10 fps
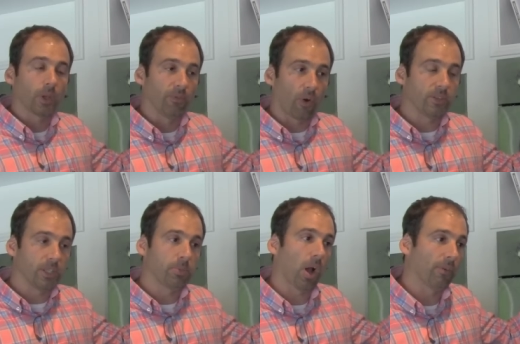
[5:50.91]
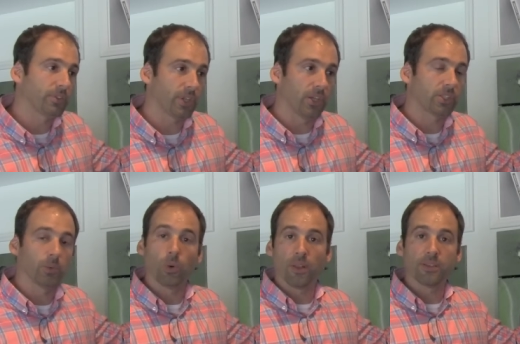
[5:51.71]
a very deep
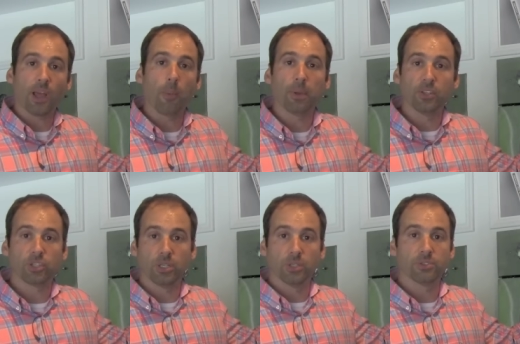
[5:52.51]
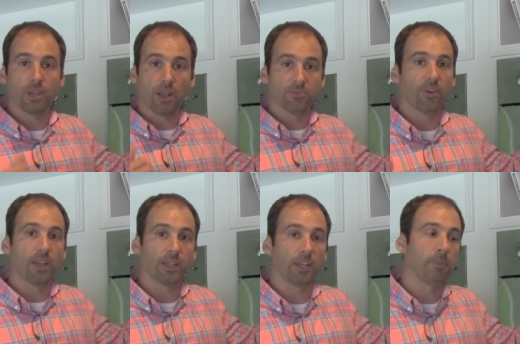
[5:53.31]
conversation, one of the top engineers down at
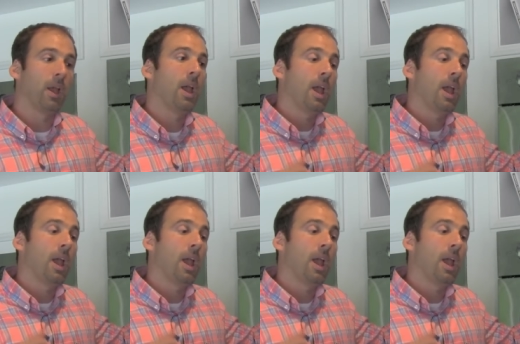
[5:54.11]
Viking,